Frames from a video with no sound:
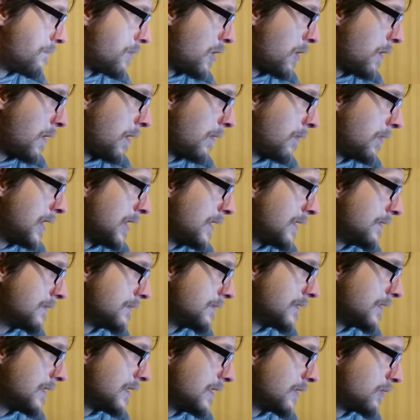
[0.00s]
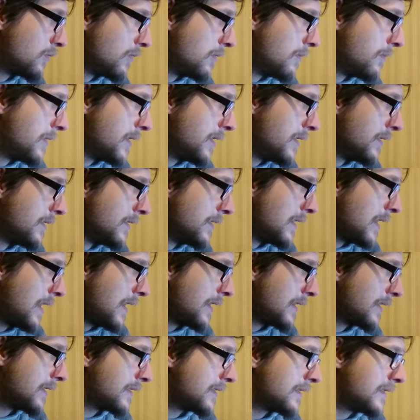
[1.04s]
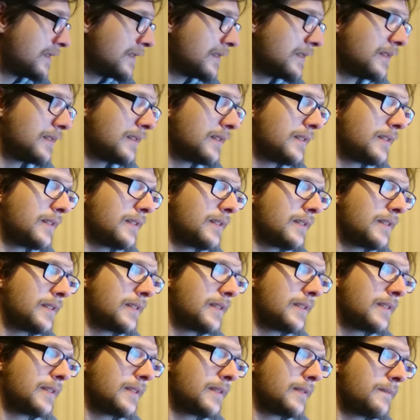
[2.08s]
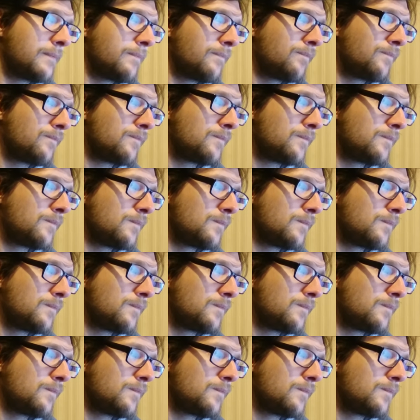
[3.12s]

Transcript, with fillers: probably it will be like um,